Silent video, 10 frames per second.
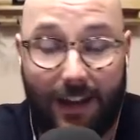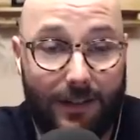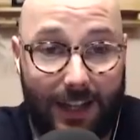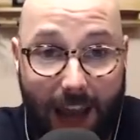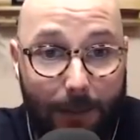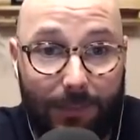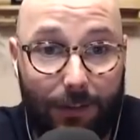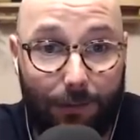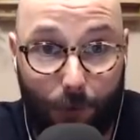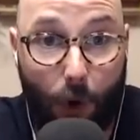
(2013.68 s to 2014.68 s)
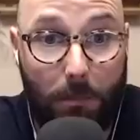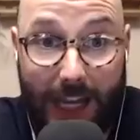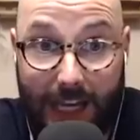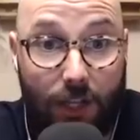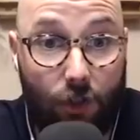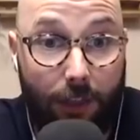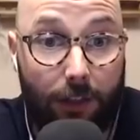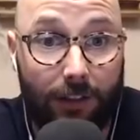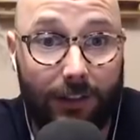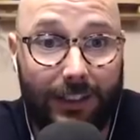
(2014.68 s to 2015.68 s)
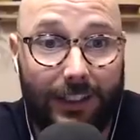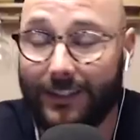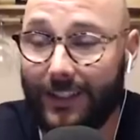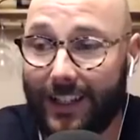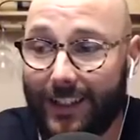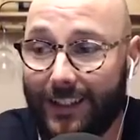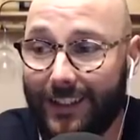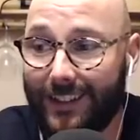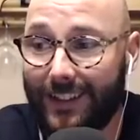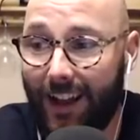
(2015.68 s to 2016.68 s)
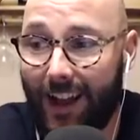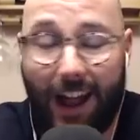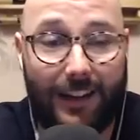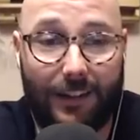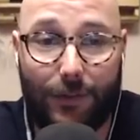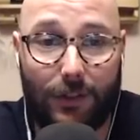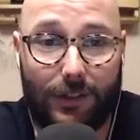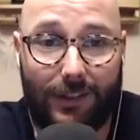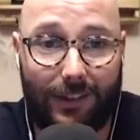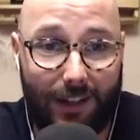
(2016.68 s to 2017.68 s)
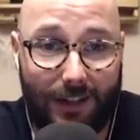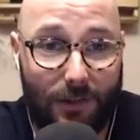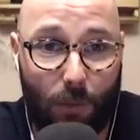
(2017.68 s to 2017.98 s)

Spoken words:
kept it from each other. Like, I interviewed Dustin